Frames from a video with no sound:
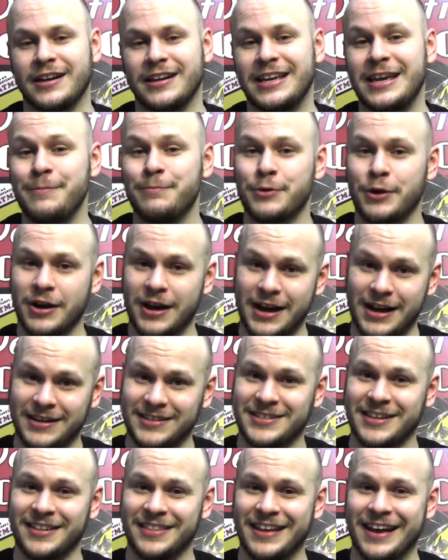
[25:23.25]
and keep your
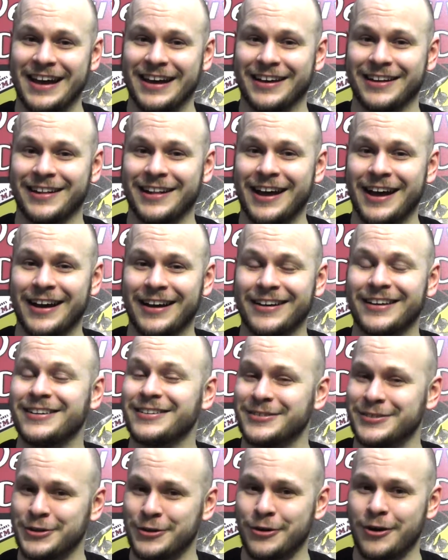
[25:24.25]
eyes on that clock,
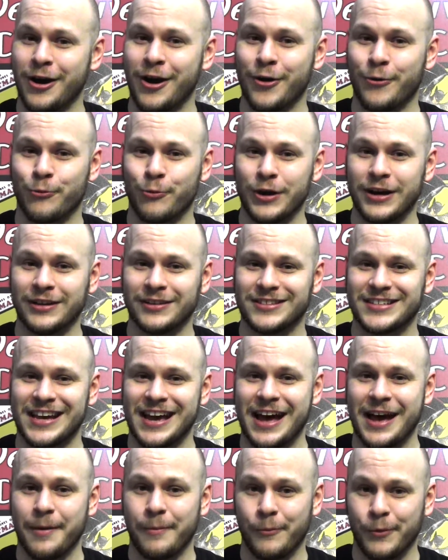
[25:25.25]
because you're on Real
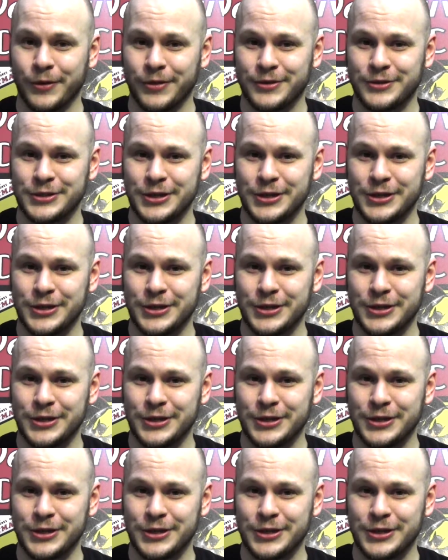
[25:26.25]
Time with